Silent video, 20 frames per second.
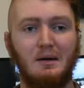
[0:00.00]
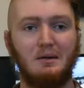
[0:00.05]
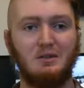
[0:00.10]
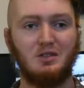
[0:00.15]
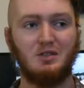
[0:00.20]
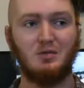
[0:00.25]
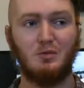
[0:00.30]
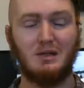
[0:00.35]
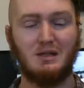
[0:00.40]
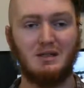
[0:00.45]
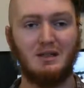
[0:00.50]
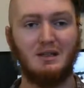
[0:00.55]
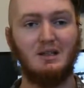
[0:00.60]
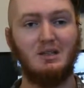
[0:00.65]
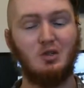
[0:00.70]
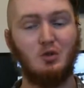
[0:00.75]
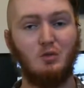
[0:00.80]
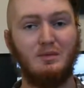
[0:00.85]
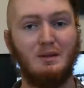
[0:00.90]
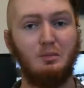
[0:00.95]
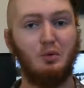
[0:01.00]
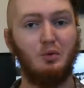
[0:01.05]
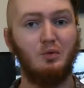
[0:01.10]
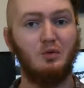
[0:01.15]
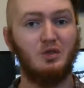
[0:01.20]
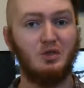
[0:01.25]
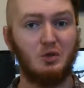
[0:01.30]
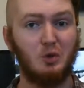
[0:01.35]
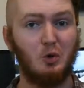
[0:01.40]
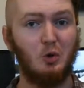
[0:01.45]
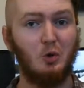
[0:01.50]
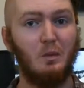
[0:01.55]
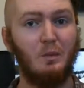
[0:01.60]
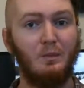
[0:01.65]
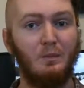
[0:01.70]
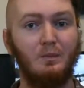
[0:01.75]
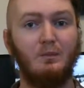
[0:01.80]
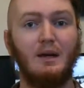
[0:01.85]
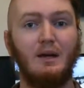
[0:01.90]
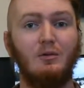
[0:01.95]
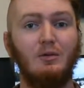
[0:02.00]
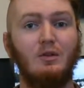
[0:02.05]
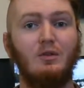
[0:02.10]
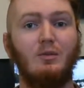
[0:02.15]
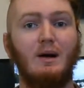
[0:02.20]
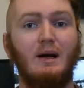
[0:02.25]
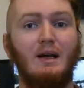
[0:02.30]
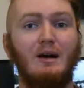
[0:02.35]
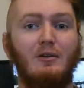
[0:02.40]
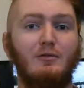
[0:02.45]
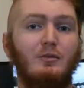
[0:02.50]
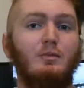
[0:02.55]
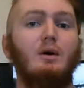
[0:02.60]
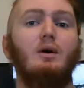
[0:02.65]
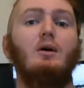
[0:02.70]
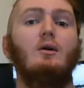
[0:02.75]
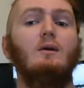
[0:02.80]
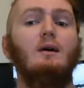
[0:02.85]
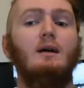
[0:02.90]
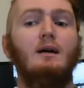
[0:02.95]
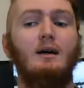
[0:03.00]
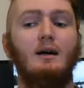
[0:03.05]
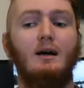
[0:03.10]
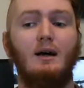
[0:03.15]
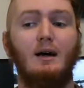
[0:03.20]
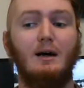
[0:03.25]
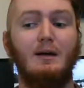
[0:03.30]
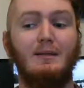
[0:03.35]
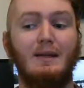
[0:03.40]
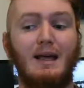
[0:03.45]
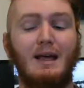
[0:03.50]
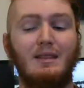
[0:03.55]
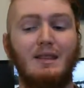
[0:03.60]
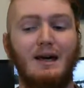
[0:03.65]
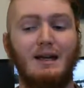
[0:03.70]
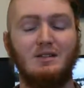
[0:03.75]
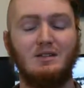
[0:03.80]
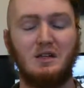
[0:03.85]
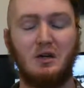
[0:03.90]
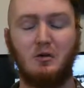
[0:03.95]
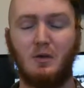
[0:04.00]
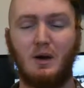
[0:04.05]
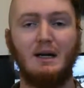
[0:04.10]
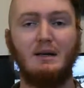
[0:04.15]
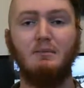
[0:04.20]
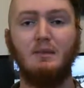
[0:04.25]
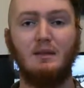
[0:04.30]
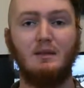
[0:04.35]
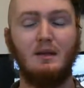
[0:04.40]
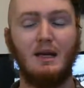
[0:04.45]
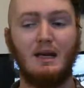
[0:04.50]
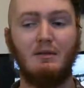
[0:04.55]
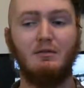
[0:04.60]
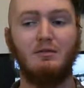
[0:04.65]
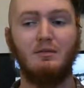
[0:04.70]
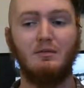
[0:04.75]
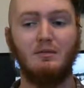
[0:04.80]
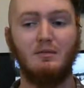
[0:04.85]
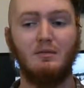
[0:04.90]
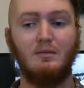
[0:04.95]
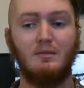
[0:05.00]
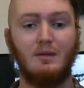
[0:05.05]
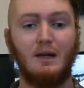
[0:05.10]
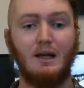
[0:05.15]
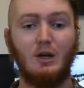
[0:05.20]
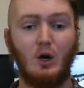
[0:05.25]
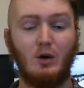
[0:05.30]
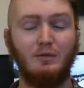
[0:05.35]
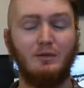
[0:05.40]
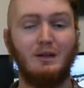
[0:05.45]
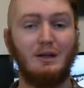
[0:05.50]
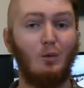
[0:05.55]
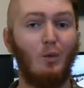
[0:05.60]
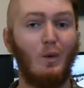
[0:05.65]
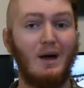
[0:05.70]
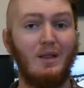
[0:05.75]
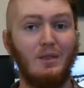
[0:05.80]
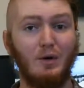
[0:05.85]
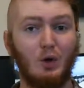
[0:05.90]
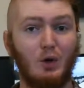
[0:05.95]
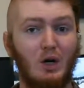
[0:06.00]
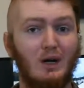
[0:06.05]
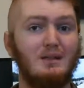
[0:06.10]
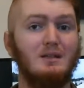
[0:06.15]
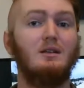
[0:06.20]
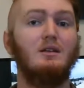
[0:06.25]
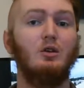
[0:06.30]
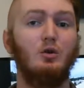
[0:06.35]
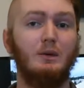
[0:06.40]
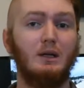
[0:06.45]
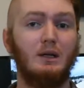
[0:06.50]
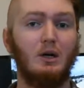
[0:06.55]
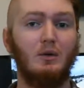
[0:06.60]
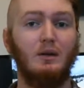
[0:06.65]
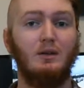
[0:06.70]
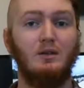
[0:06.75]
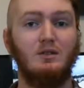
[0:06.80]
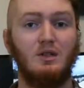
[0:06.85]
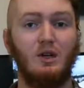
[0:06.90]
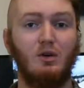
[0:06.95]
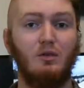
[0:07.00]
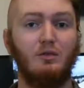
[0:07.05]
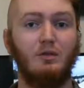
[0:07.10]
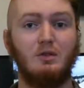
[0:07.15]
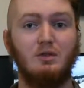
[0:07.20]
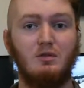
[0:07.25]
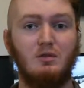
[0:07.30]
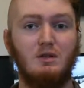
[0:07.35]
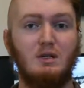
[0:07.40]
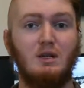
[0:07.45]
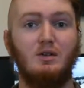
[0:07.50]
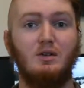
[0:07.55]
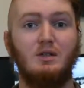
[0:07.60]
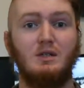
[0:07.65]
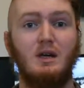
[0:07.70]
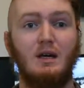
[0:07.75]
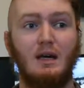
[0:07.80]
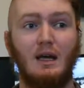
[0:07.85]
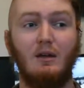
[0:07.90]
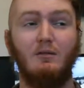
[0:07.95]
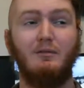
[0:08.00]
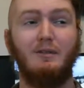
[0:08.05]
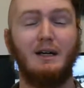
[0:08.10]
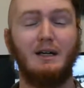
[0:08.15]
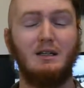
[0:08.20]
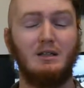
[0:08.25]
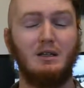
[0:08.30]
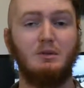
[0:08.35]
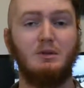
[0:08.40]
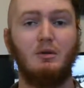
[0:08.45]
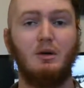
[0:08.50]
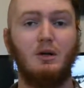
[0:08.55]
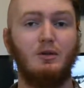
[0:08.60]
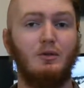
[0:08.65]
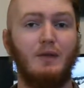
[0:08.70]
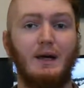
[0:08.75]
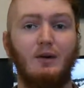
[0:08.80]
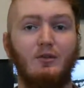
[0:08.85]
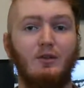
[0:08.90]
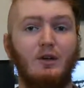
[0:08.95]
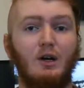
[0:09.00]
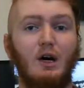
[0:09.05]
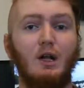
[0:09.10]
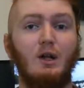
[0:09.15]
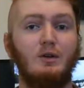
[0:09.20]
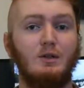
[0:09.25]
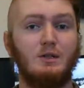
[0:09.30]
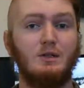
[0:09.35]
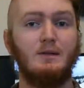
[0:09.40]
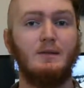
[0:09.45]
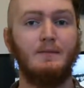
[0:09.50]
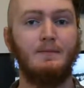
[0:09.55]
Just recently, two people stole penguins right out of a burrow. And that is a crime if, and hopefully when they're caught, they'll be going to jail for 2 years and fined up to $100,000.